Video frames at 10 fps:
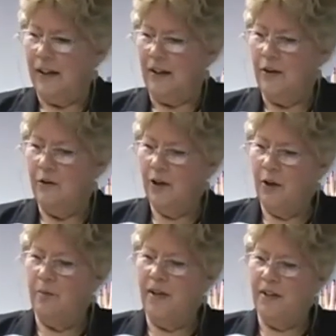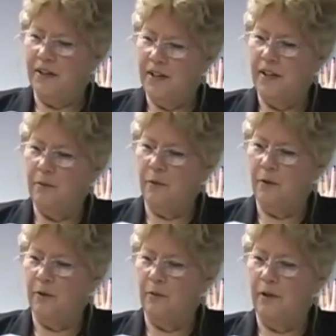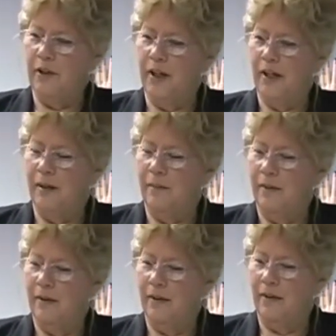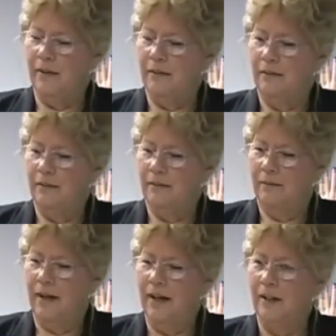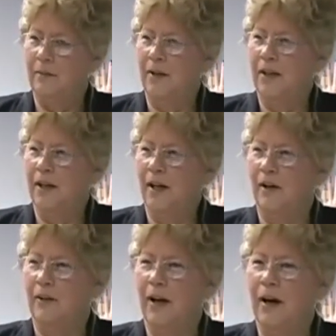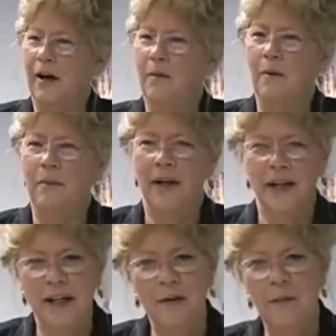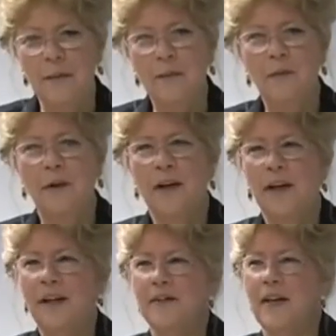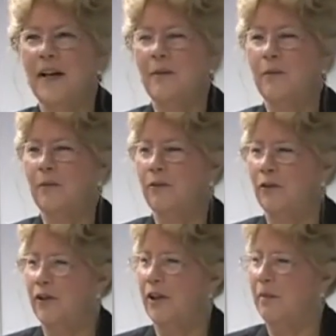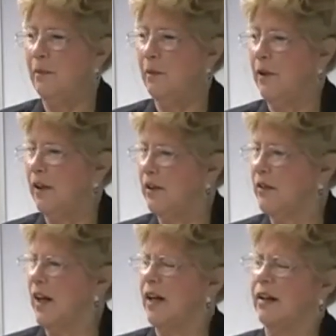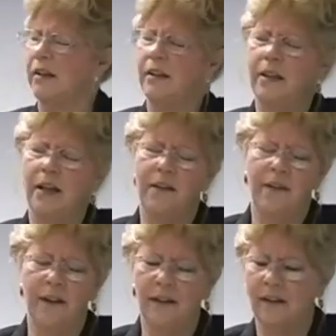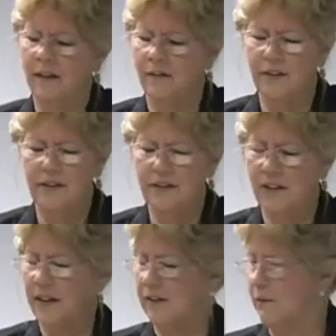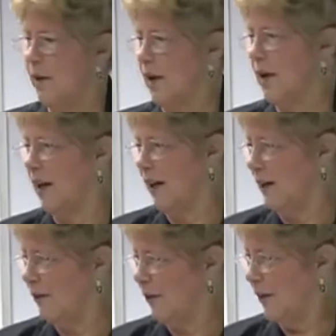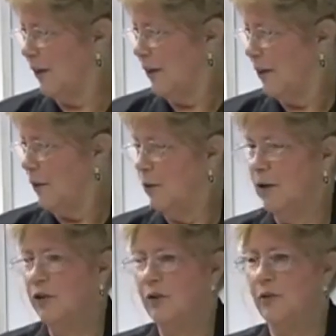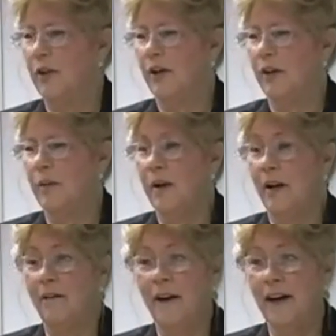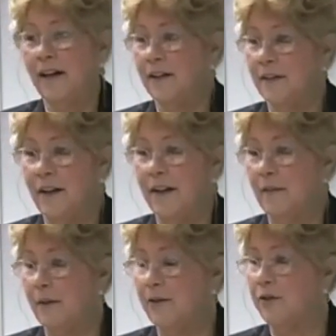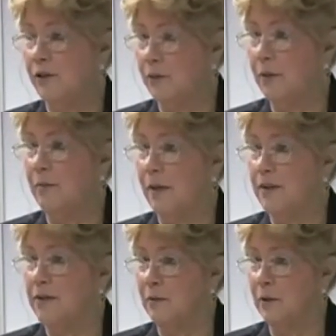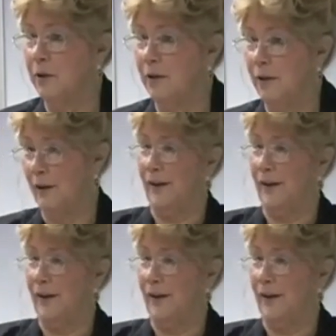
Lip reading: you told me a T word one time I could be called, but I can't remember what it is. I want you to tell me what it is, and I could not think of it to save my life, what she was talking about. And I finally decided I must have just been messing with her,